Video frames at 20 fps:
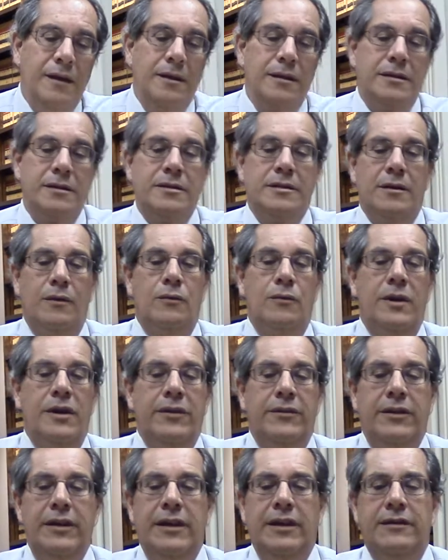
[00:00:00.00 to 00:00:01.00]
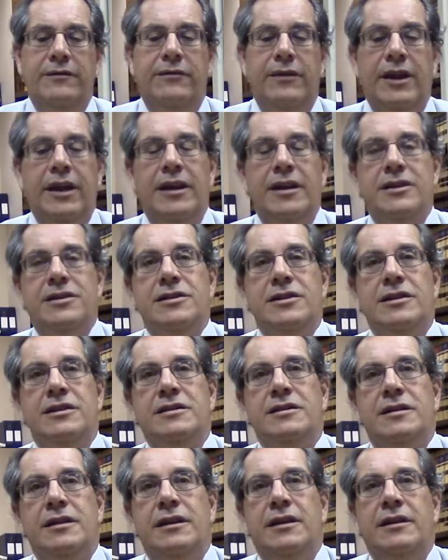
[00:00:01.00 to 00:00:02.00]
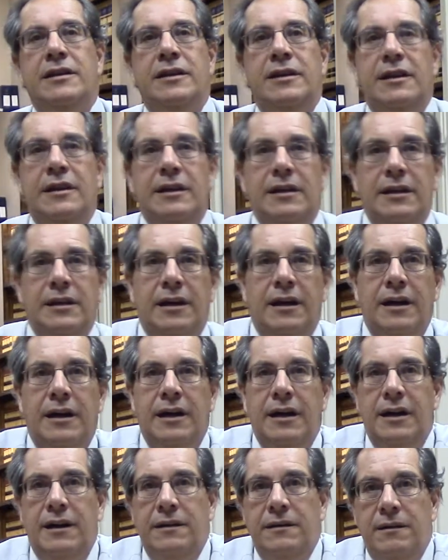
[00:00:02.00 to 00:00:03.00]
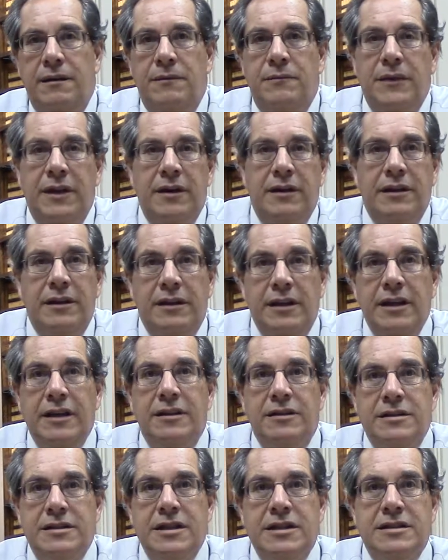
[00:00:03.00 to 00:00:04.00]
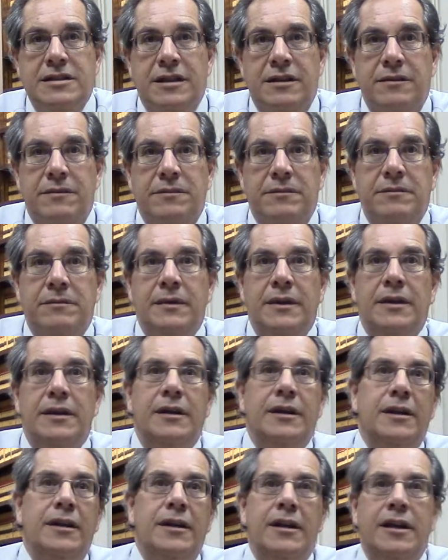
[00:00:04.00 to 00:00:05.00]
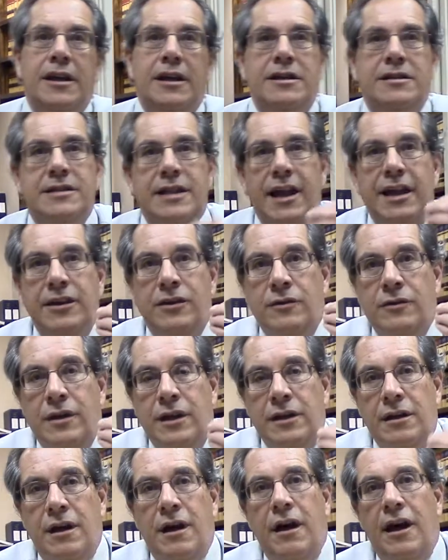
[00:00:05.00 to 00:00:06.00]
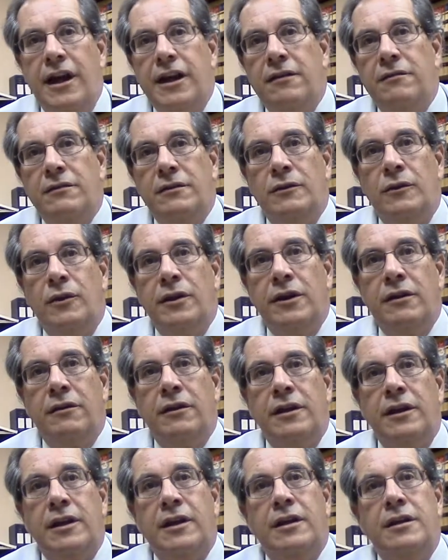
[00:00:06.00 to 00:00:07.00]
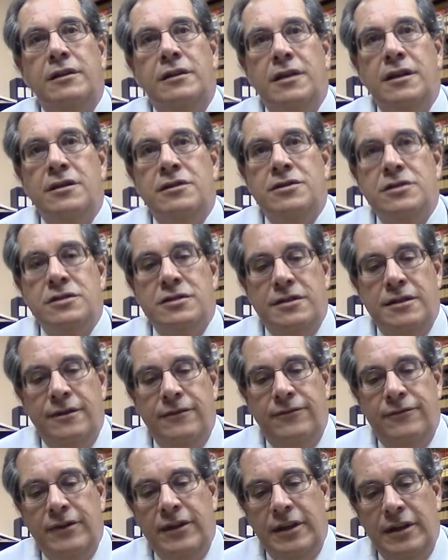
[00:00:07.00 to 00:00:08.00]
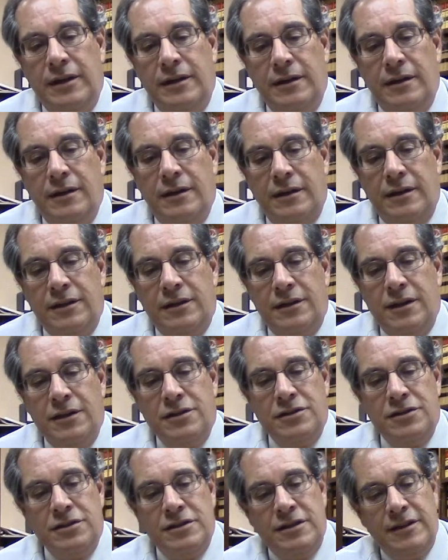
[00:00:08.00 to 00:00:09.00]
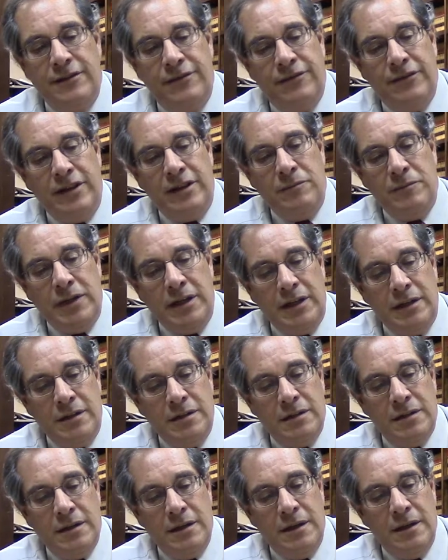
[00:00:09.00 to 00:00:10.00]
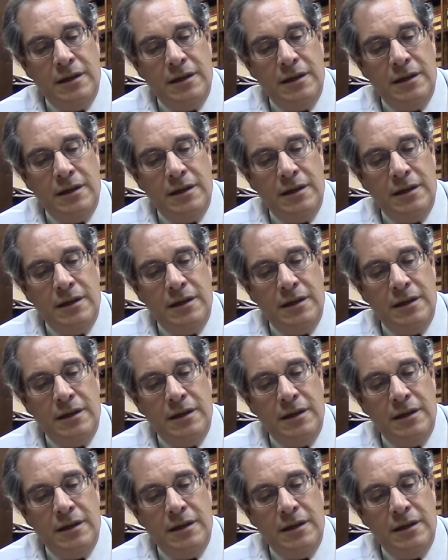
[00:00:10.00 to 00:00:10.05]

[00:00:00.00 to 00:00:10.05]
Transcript: So one of the advantages in the American legal system is that you can hire a lawyer on a contingency fee. A contingency fee means